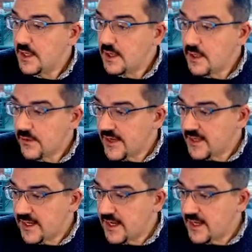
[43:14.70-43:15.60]
All right.
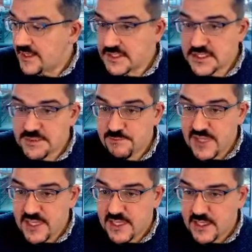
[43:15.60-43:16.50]

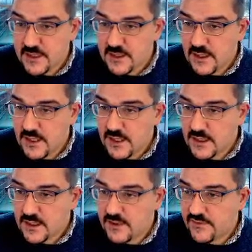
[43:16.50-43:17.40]
Speaking
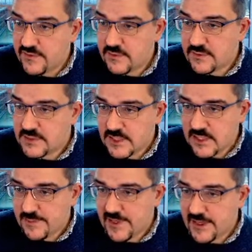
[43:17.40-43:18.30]
of
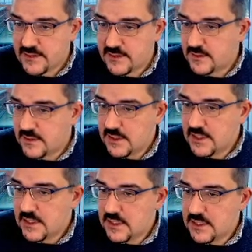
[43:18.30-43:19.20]
Top Hat,
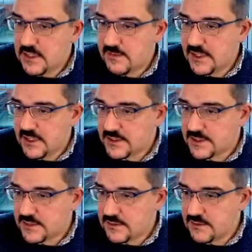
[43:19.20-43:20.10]
let me ask
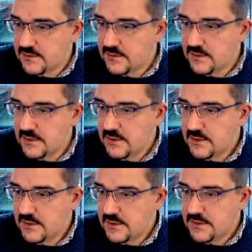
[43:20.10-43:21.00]
you
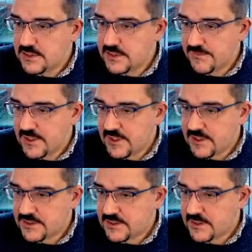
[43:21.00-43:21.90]
something
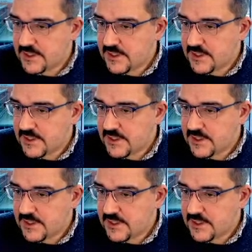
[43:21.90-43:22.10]
else that